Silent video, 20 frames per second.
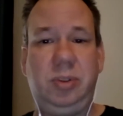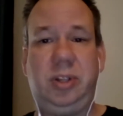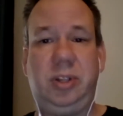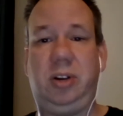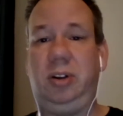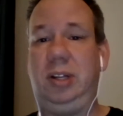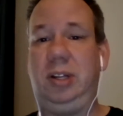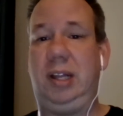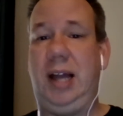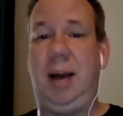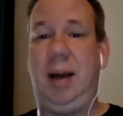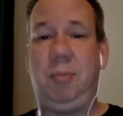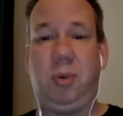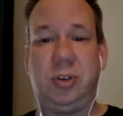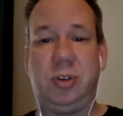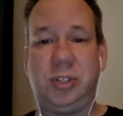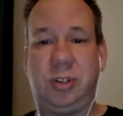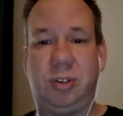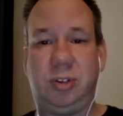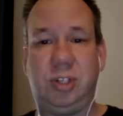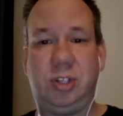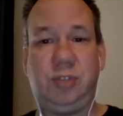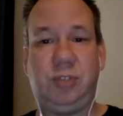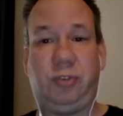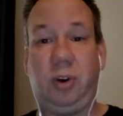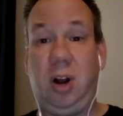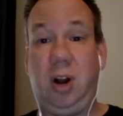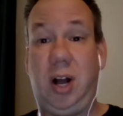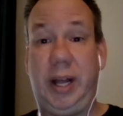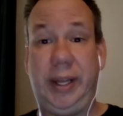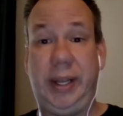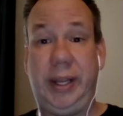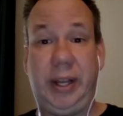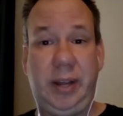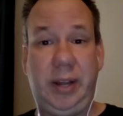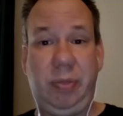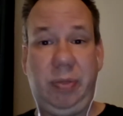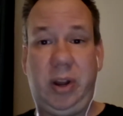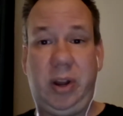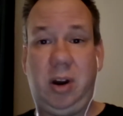There are a lot more searches for
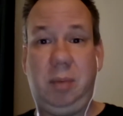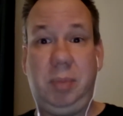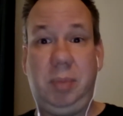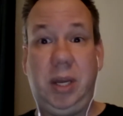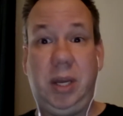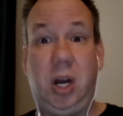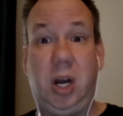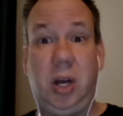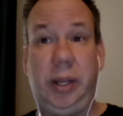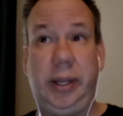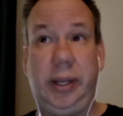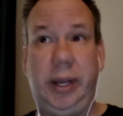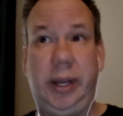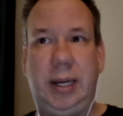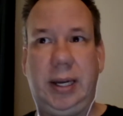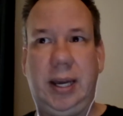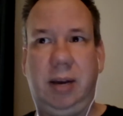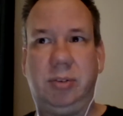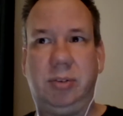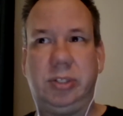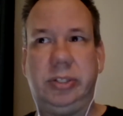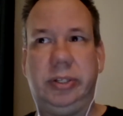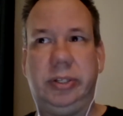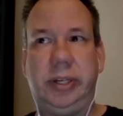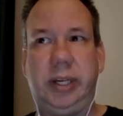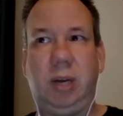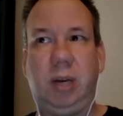online therapy and online counseling.